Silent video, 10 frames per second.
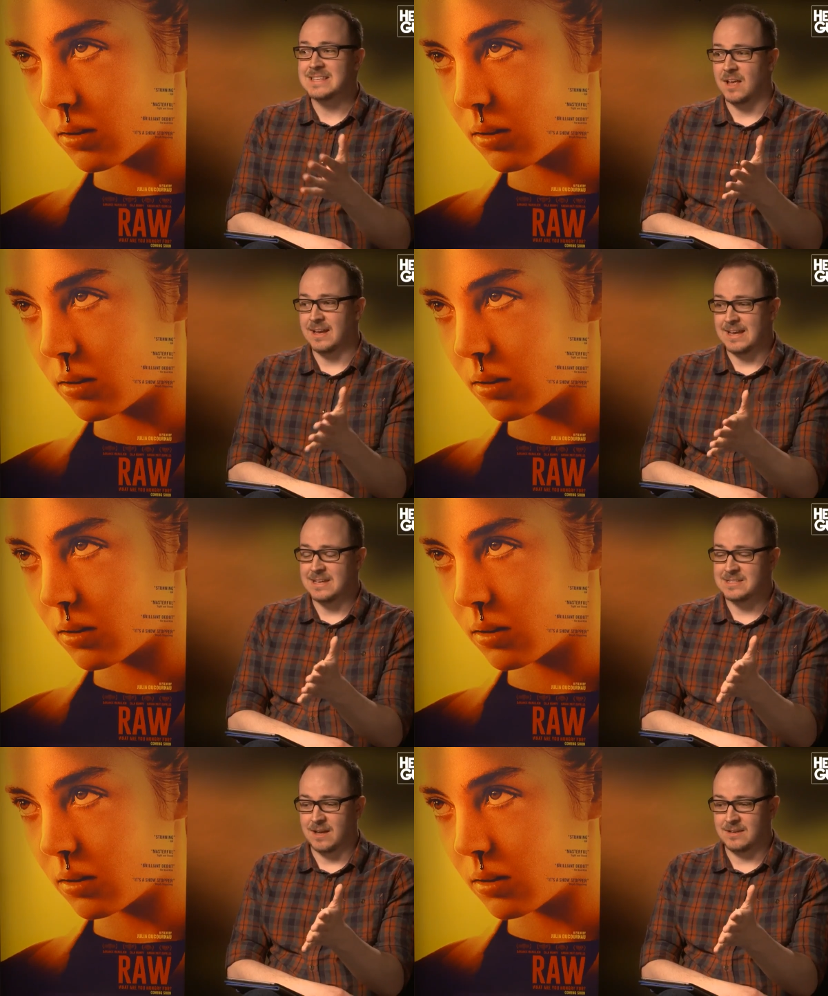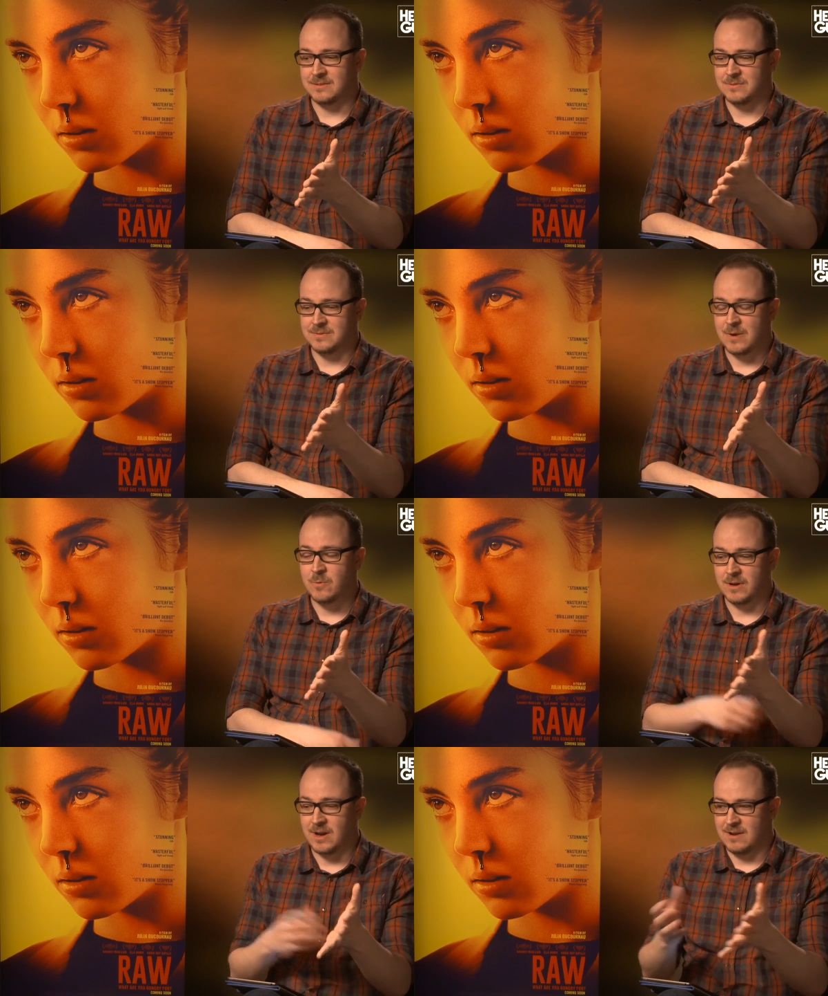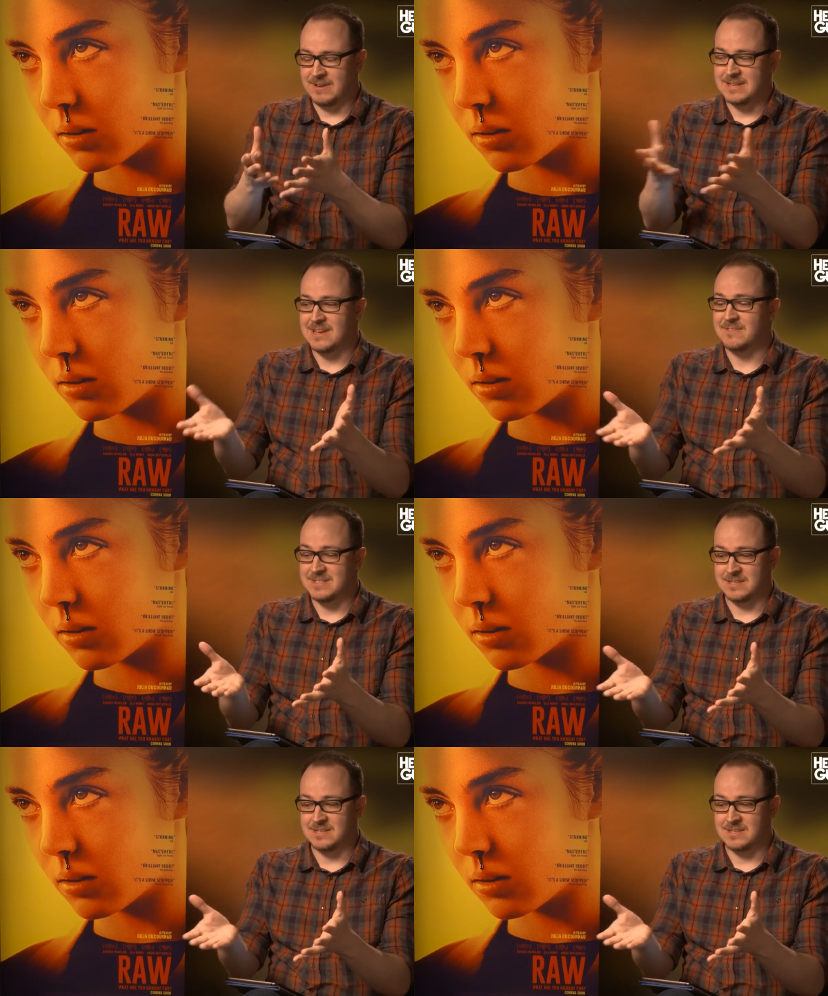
Speaker 1: it's like it is like they were kind of in the seventies.